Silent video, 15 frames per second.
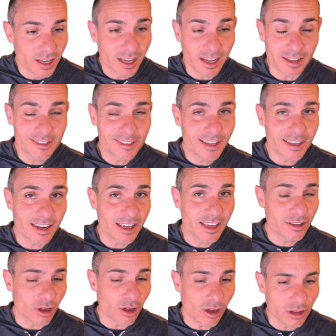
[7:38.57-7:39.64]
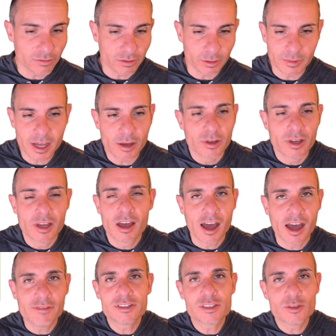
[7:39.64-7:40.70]
And you can see it nailed all of them. Now,
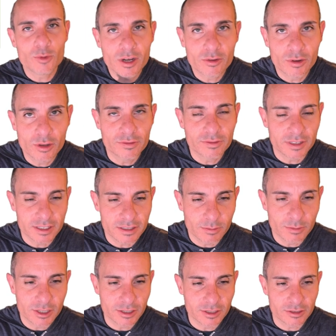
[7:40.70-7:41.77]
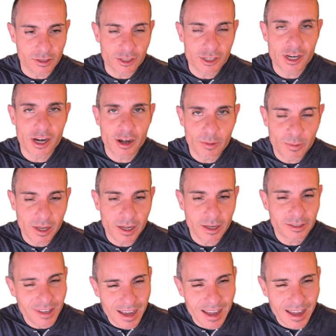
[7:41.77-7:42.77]
obviously, we don't know if these images are cherry picked.